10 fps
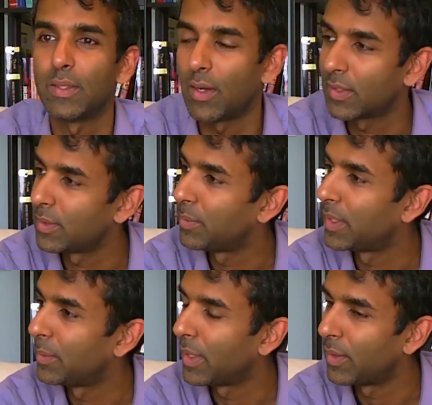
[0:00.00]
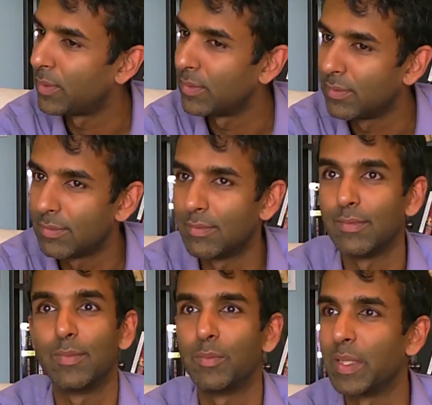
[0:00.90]
talked a bit about
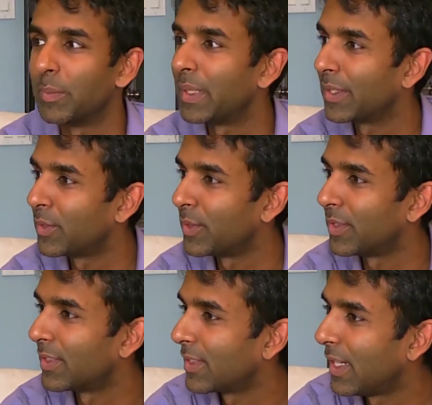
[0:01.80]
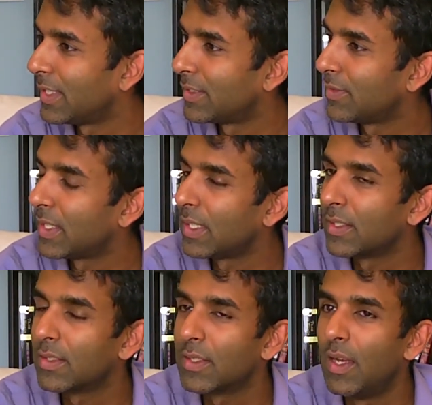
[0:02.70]
big picture kinds of
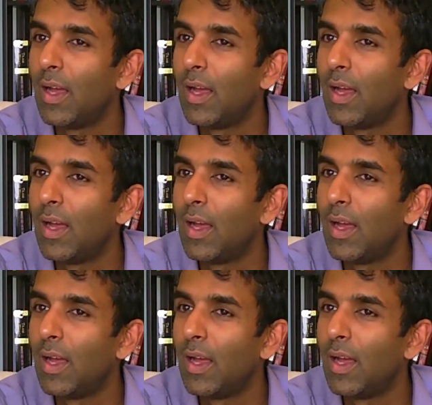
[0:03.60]
things.